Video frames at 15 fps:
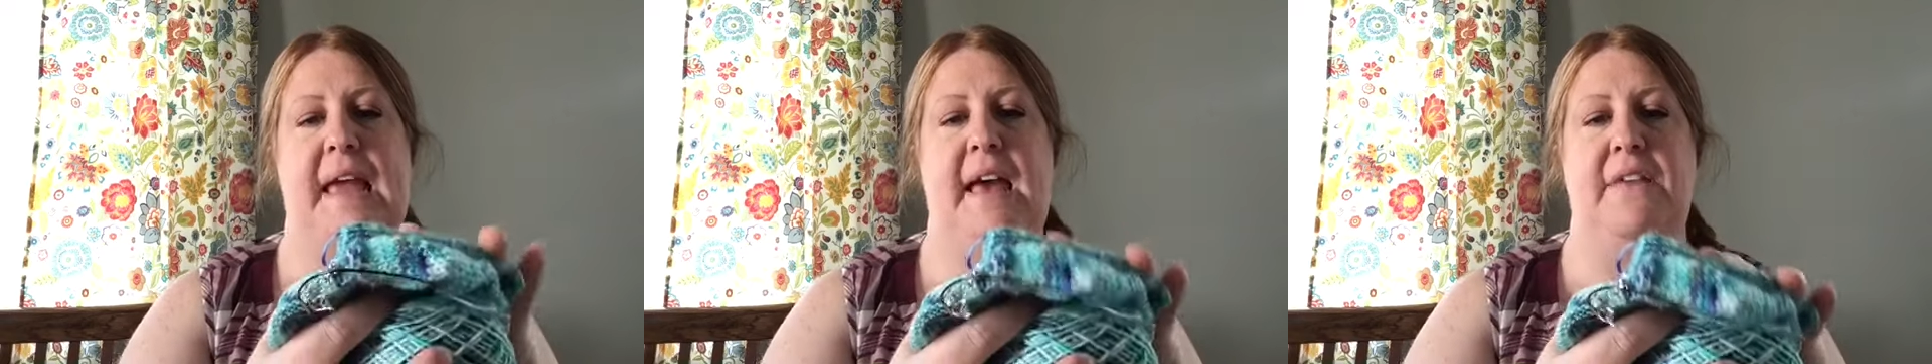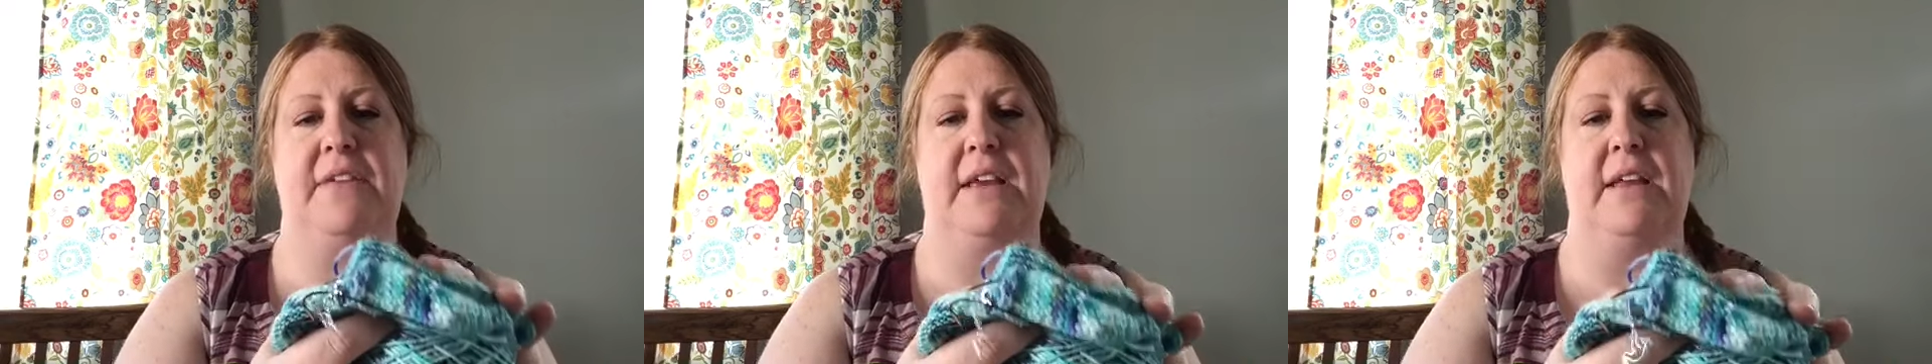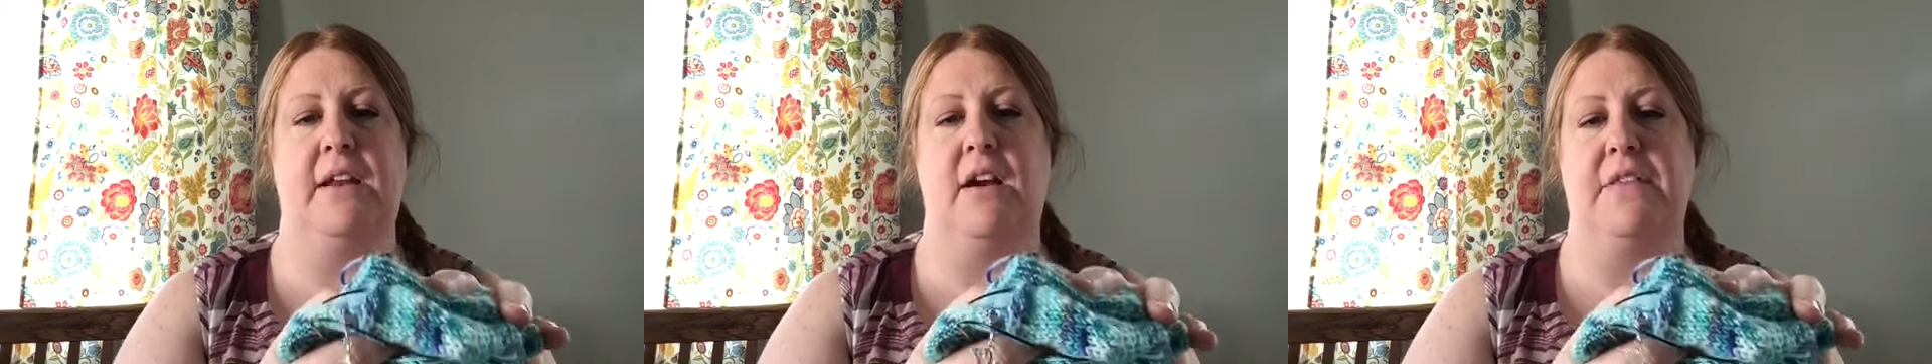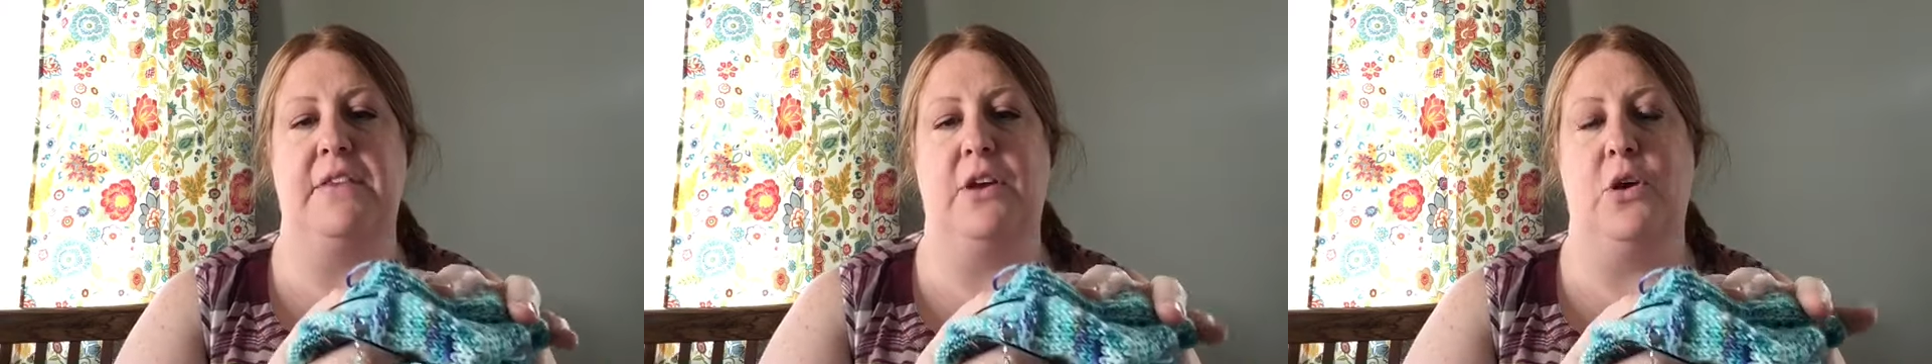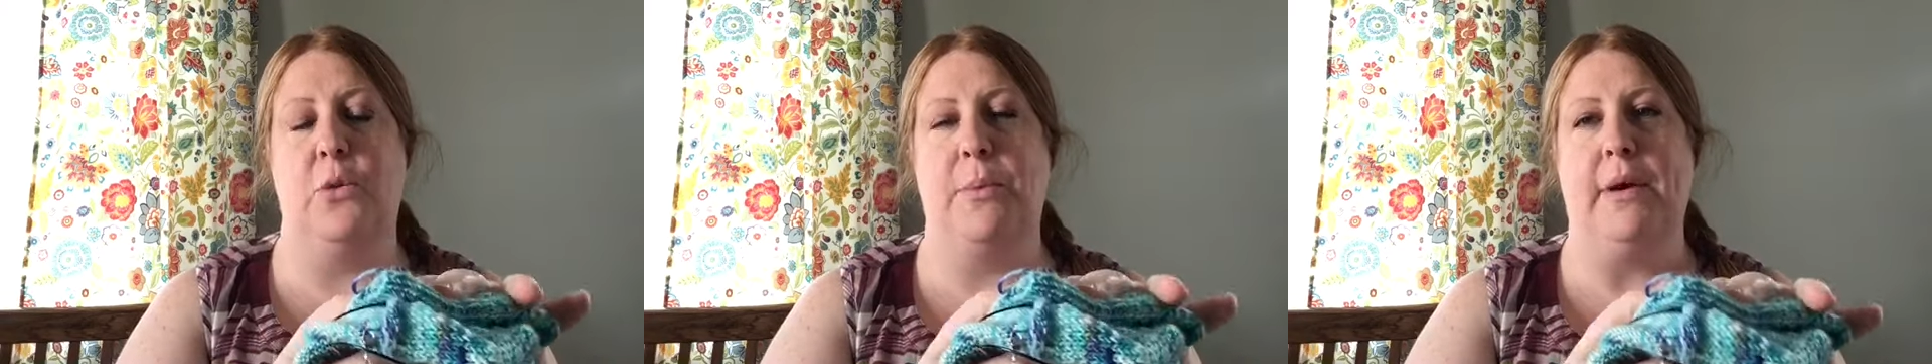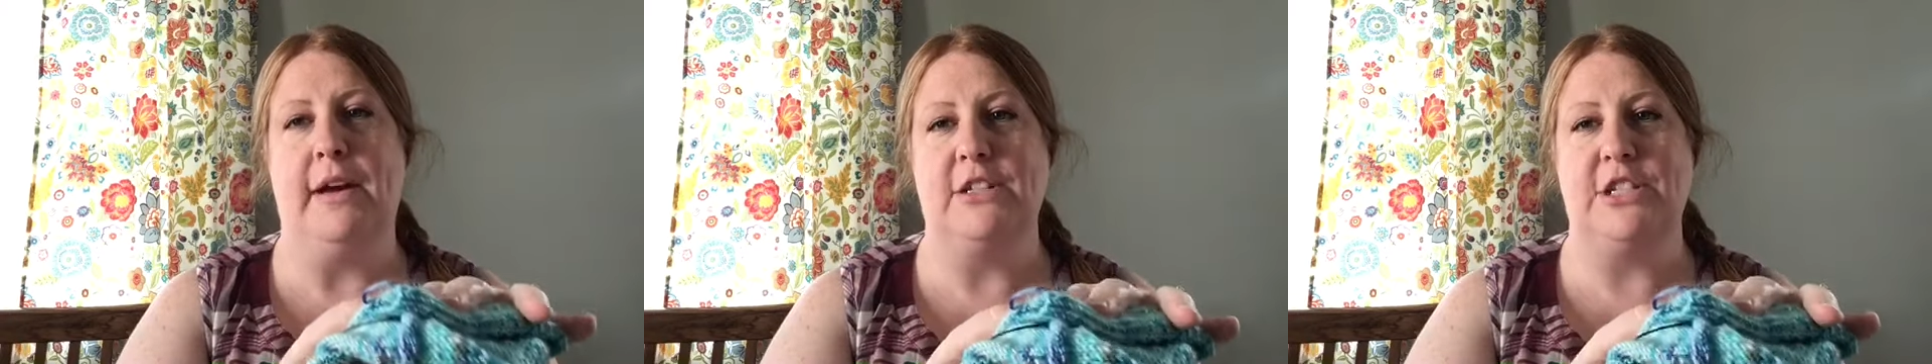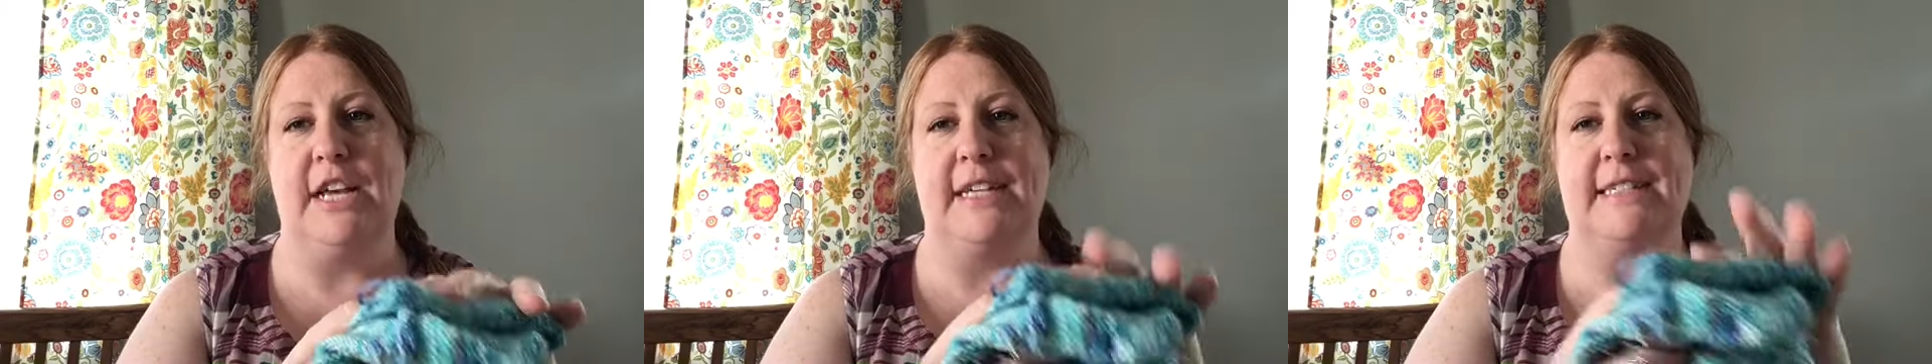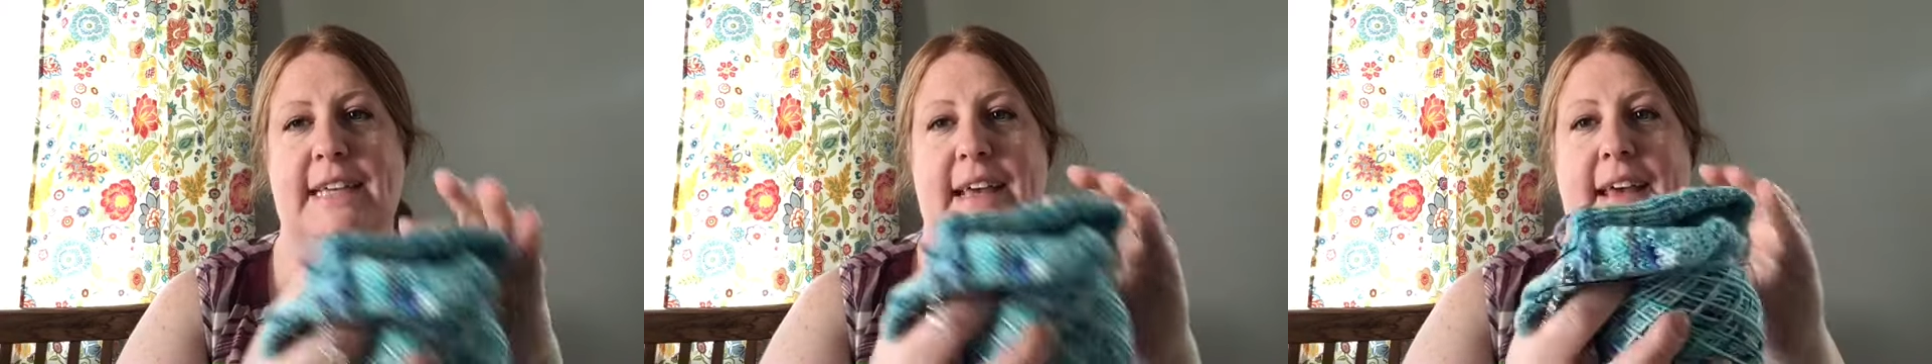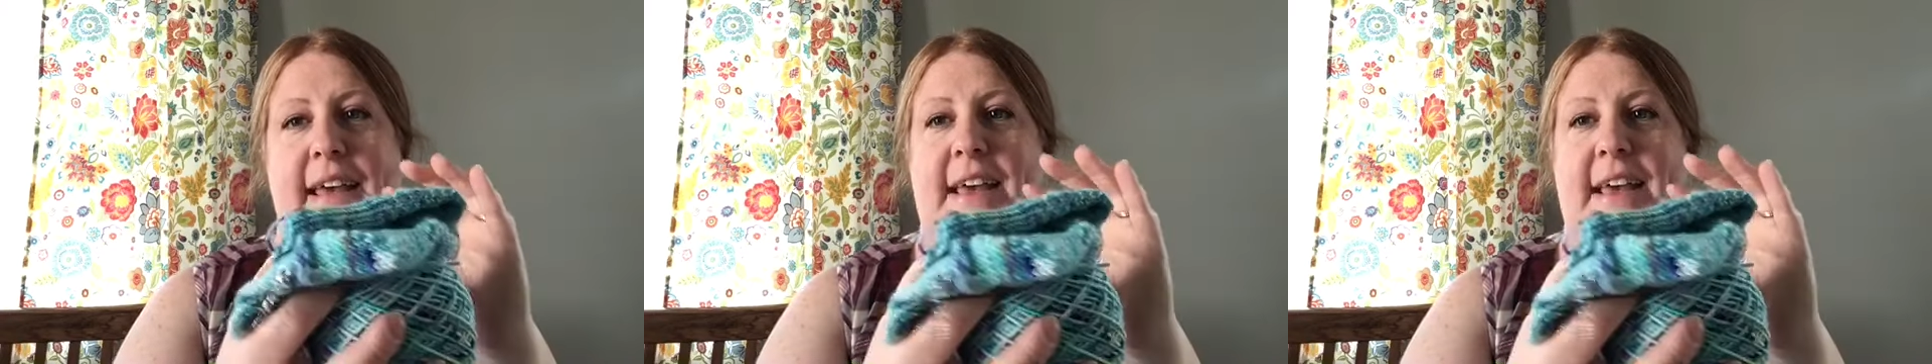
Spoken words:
having an on-the-go project.